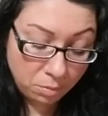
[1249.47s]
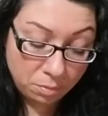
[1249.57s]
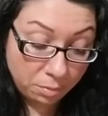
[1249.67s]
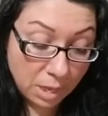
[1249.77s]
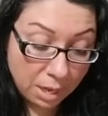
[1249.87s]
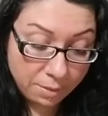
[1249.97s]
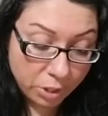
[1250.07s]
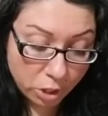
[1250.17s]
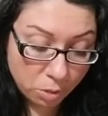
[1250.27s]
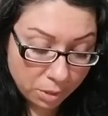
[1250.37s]
I'm not even
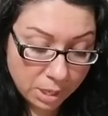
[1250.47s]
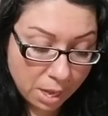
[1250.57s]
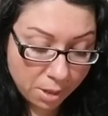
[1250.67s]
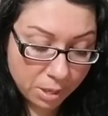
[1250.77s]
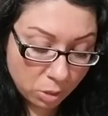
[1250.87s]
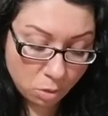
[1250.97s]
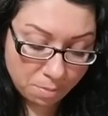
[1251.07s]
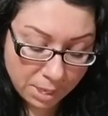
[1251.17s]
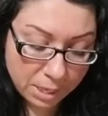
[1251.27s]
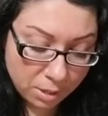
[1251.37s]
sure what the hell this
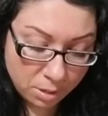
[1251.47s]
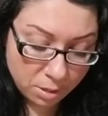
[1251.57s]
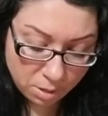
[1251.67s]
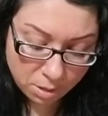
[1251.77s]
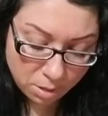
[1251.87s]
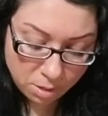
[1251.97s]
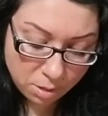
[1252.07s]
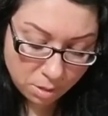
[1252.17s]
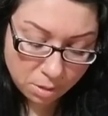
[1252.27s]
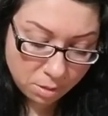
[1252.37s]
one means.
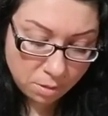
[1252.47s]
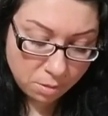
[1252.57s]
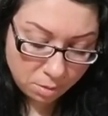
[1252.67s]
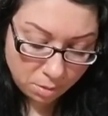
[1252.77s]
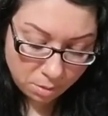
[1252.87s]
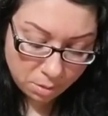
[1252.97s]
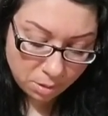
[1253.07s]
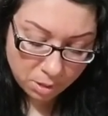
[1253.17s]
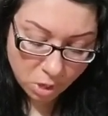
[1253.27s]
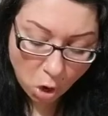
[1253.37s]

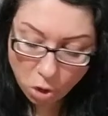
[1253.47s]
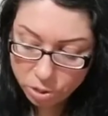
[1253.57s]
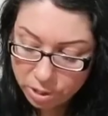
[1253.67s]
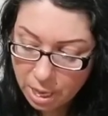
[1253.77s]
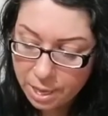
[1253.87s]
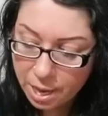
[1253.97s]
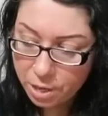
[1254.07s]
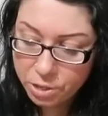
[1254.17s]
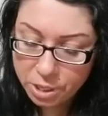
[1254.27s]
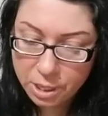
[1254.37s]
It's Earth sign
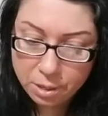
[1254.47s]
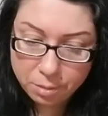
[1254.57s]
energy.